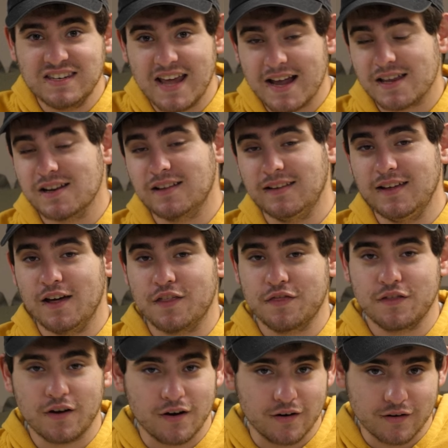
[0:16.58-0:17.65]
technically a
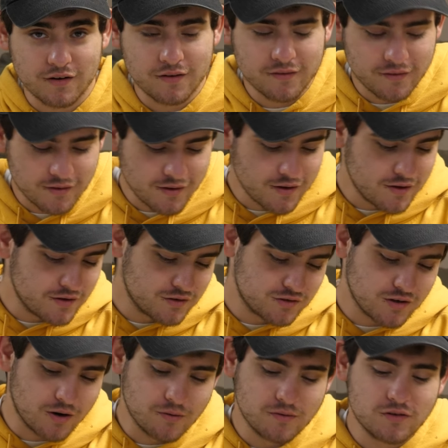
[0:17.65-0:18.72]
third.
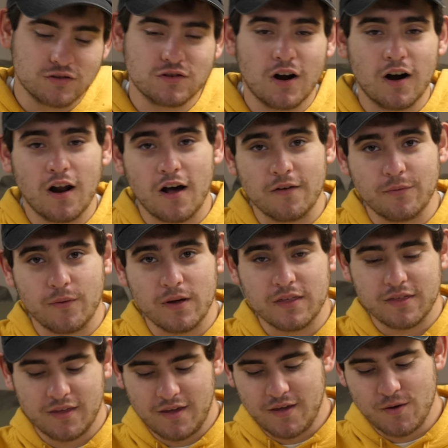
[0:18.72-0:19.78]
So to start off with,
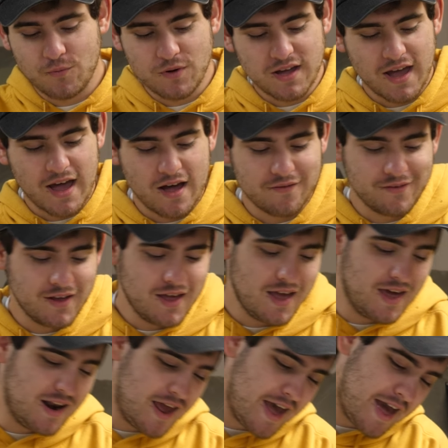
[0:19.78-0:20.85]
we have
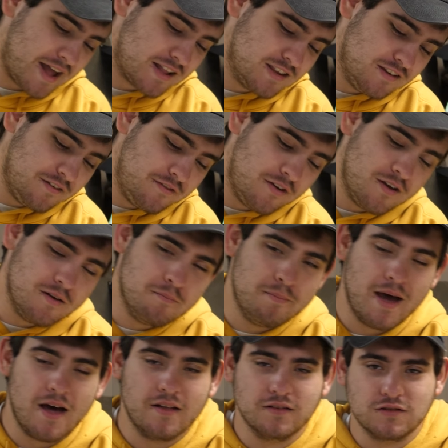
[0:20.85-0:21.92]
an active
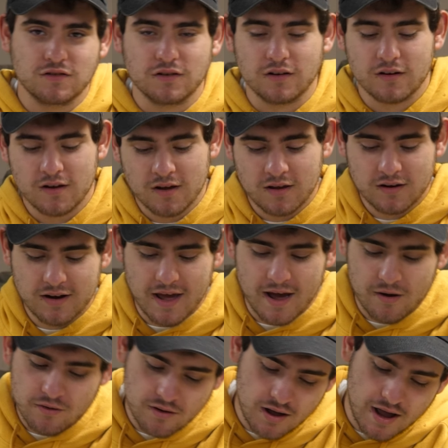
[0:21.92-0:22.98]
balancer.
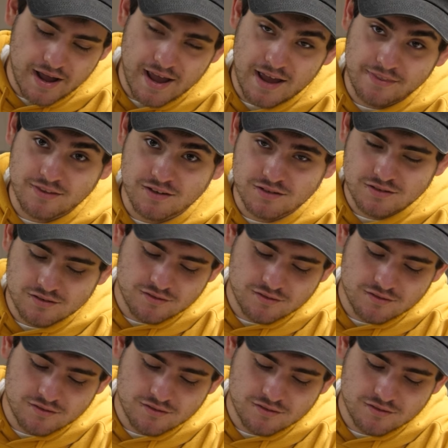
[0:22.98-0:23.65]
Now, I had this